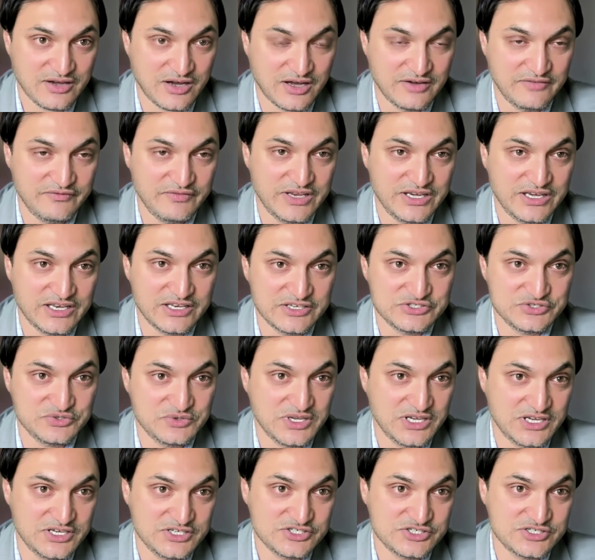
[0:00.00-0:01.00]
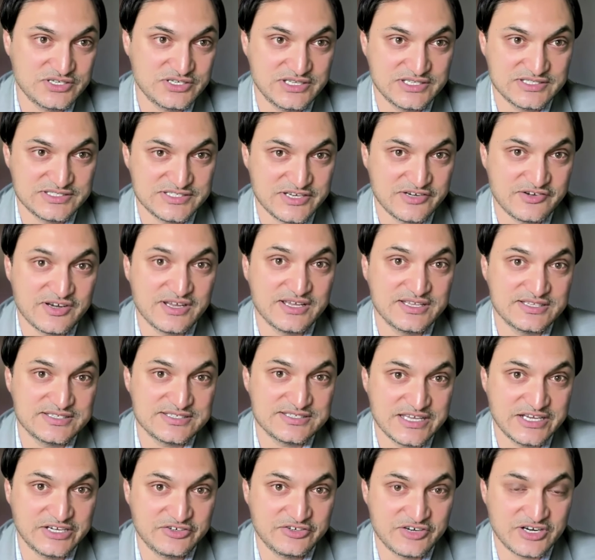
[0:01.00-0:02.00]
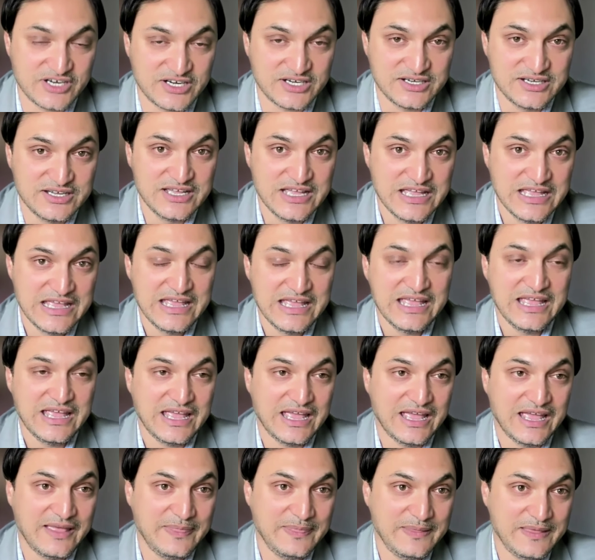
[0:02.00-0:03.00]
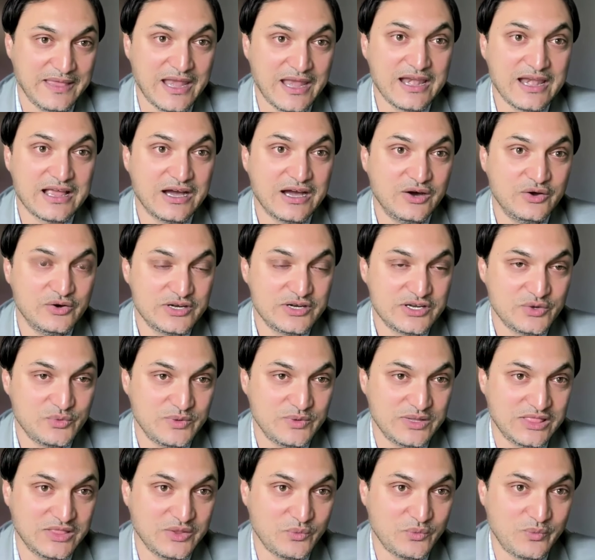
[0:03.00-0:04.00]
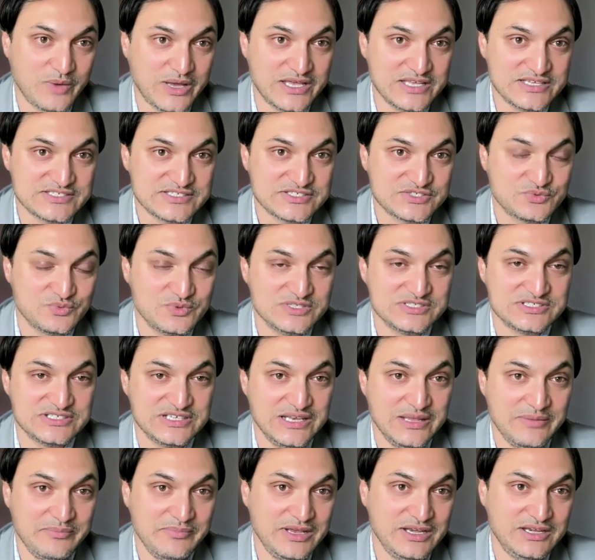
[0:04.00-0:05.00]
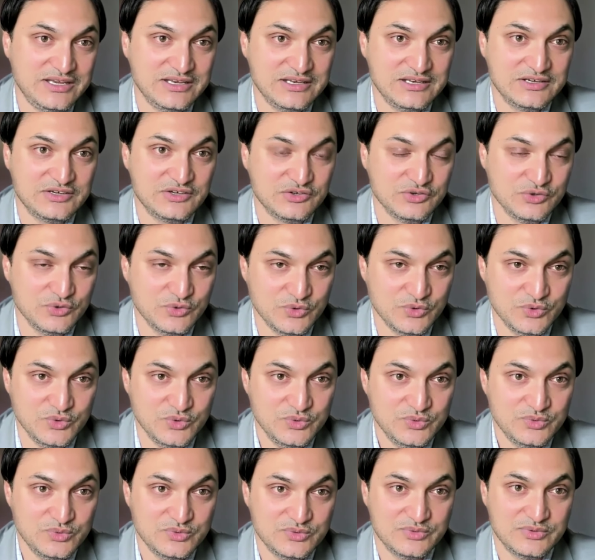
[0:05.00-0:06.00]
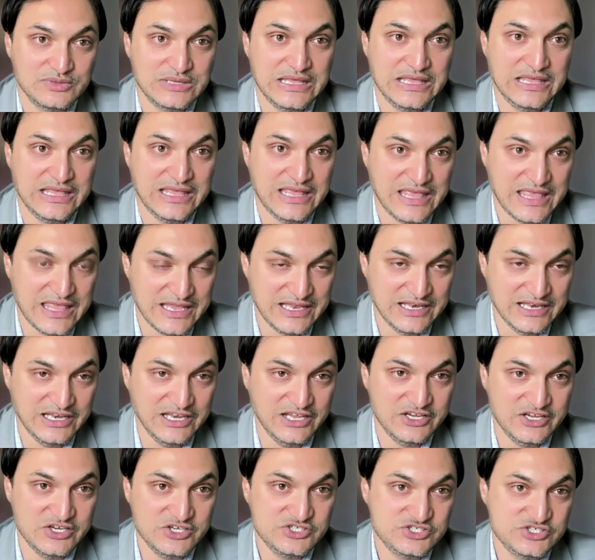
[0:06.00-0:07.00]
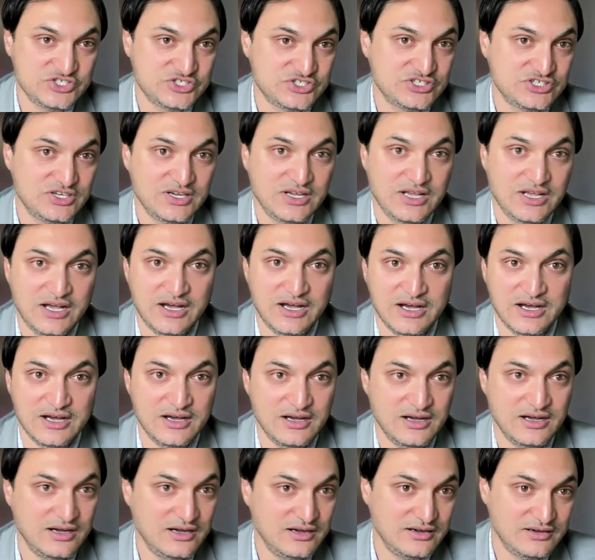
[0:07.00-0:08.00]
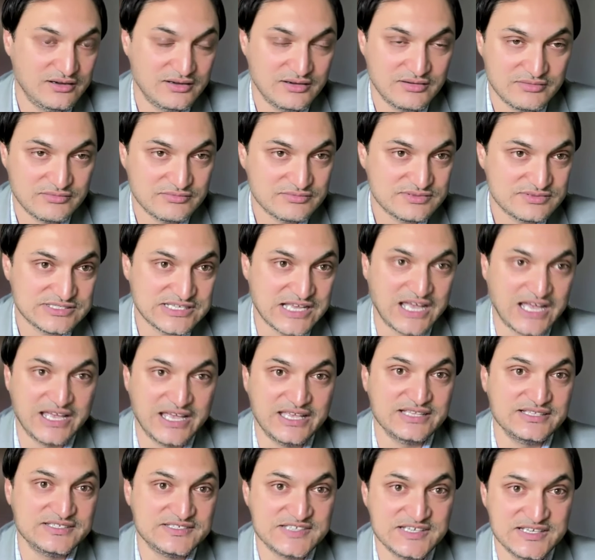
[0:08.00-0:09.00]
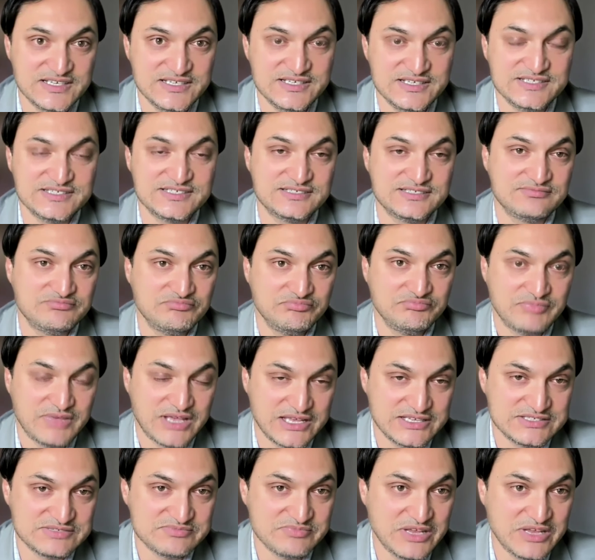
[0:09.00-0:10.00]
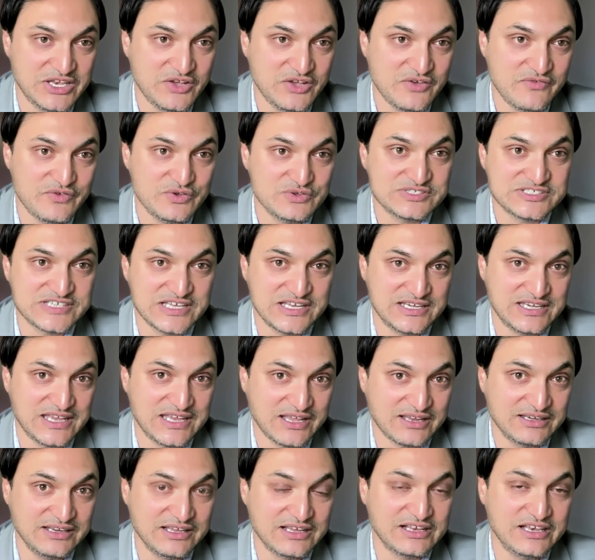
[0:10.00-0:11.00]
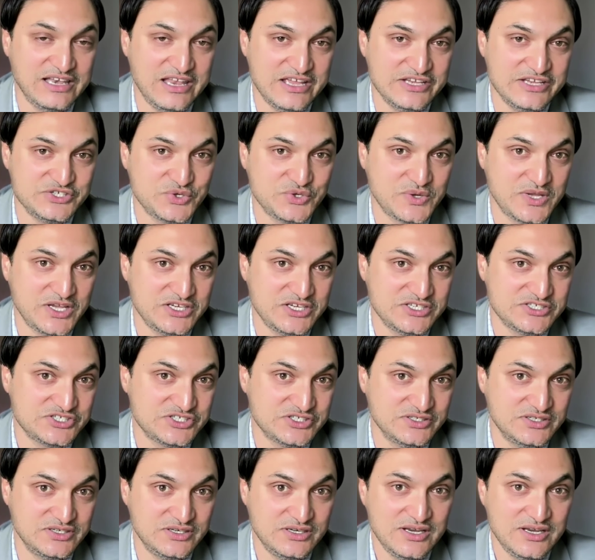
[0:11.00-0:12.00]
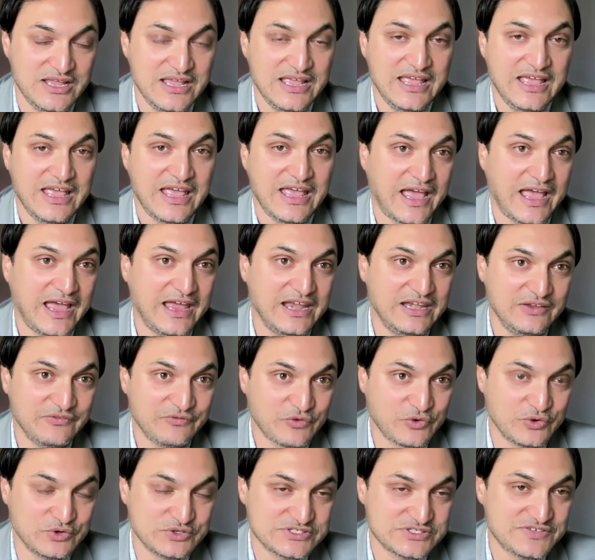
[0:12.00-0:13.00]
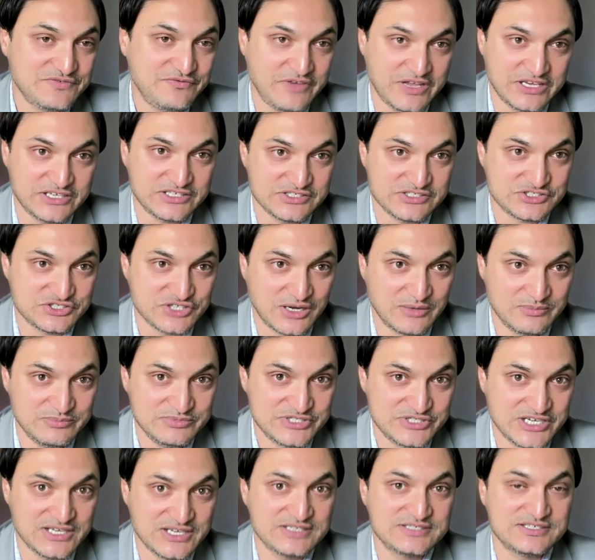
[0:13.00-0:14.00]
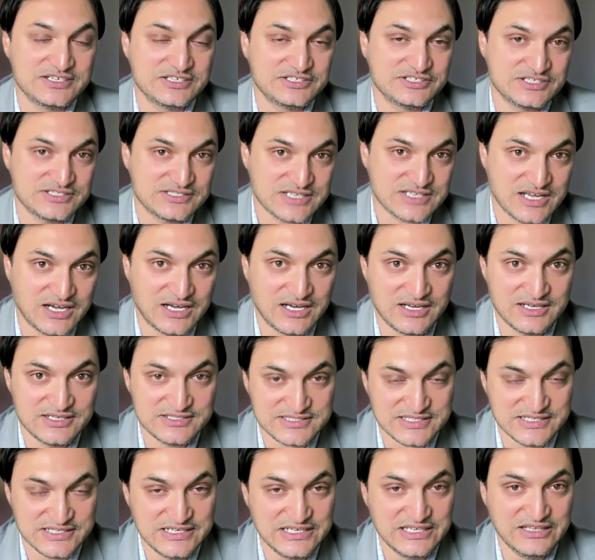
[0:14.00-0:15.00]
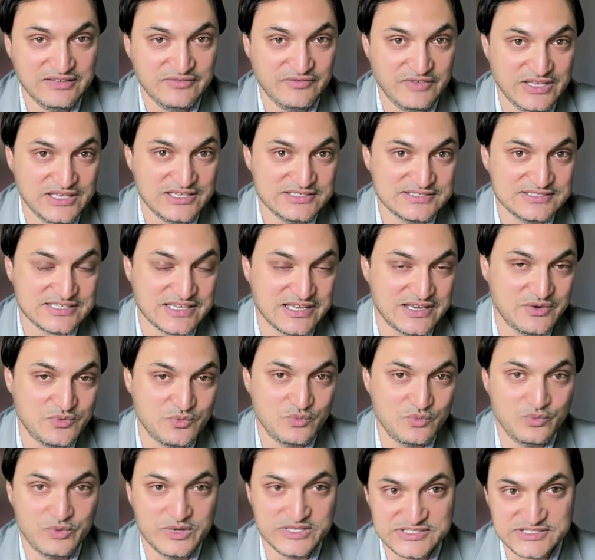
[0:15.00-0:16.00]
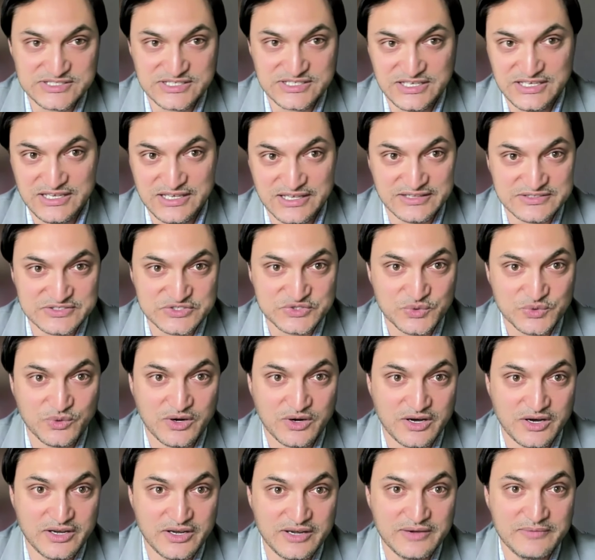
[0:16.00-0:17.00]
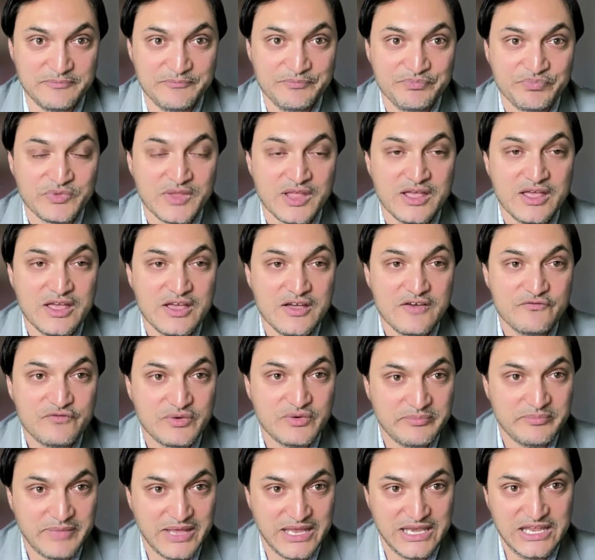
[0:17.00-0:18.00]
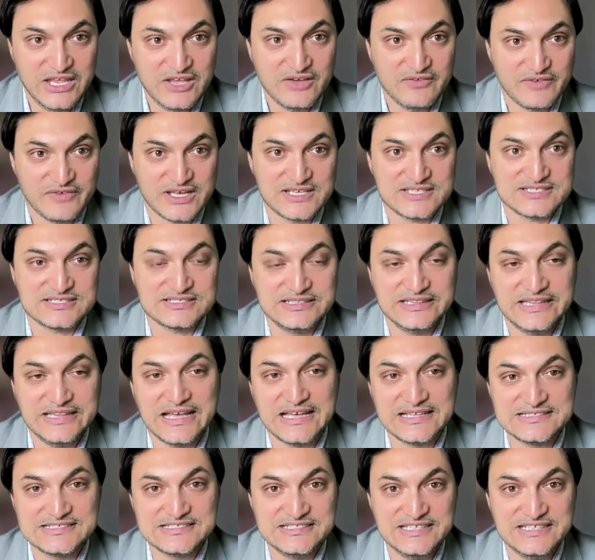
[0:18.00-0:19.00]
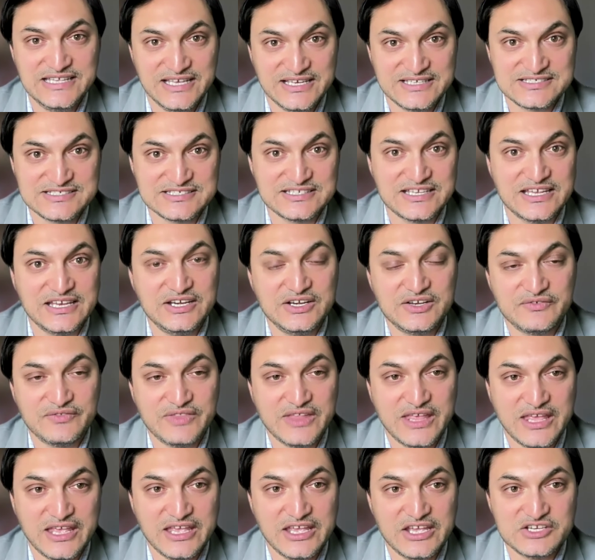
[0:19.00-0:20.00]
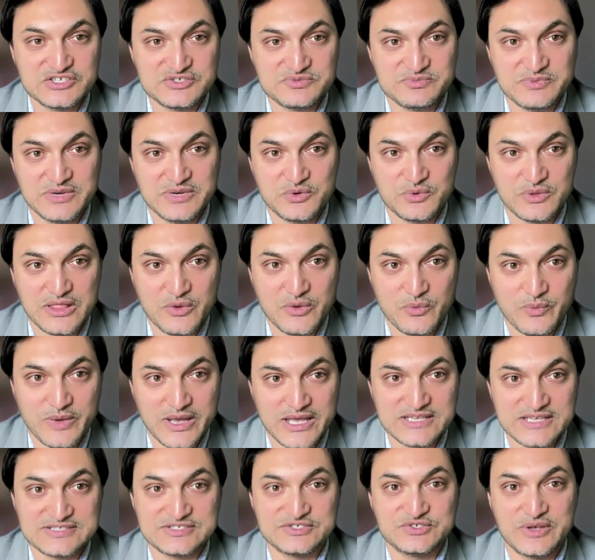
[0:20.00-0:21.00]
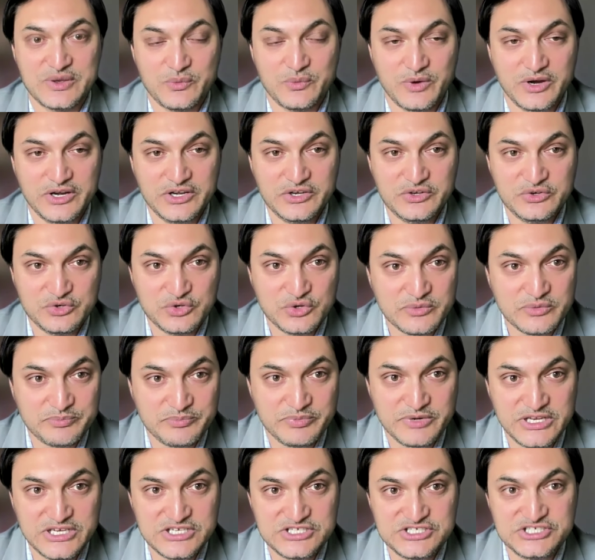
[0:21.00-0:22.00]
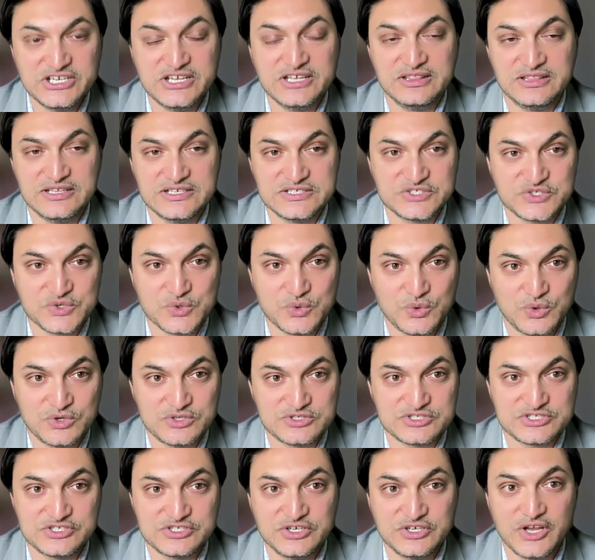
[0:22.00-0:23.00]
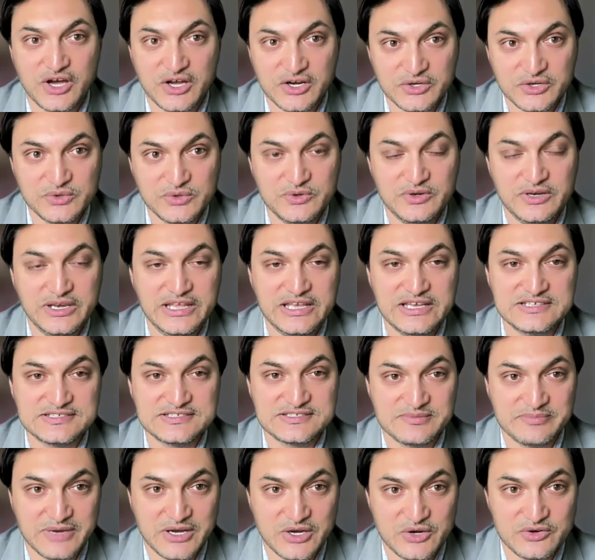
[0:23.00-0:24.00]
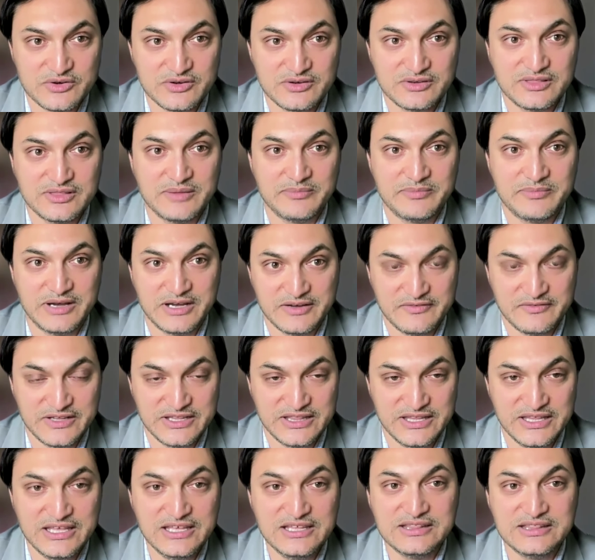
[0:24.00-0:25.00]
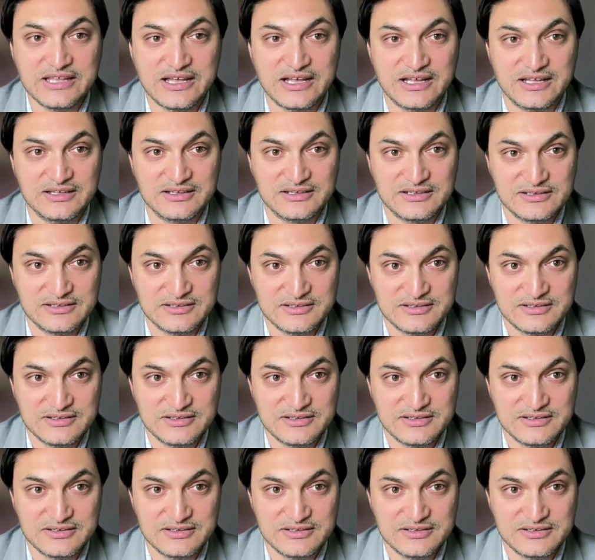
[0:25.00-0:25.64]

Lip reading: convent education, etc., etc. And the encounter with the West was limited to English, sciences, as many of you said, technical education, and of course, fetish objects such as cars and TVs and whiskey and so on. For many of us, that's the extent of the engagement with the West. So I want you to appreciate this course not only as about the Bhagavad Gita,